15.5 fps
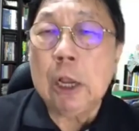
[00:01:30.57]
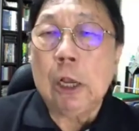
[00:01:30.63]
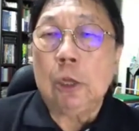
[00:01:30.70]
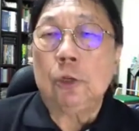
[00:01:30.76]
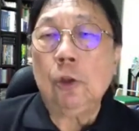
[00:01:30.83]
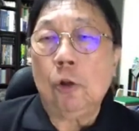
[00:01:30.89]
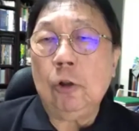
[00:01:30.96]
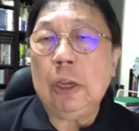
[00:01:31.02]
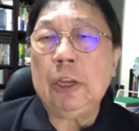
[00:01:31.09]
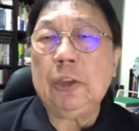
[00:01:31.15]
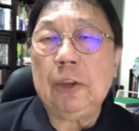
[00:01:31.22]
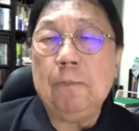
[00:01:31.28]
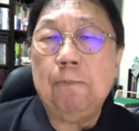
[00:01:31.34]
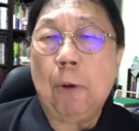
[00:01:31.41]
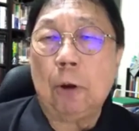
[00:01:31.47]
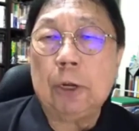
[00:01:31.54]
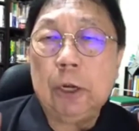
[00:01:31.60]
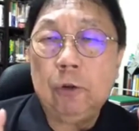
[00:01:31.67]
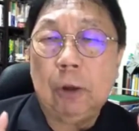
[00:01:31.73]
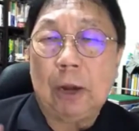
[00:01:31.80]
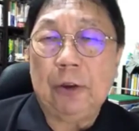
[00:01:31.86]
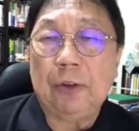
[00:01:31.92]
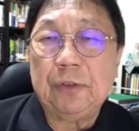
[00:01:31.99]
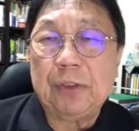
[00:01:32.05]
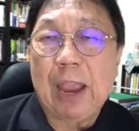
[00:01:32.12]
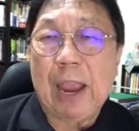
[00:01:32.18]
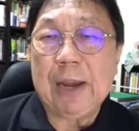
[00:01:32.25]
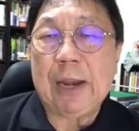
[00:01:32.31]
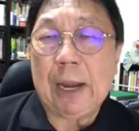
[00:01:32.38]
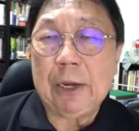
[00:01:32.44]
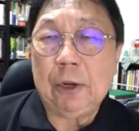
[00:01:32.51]
So it's important to
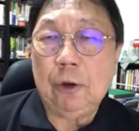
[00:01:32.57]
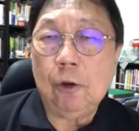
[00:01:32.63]
understand that,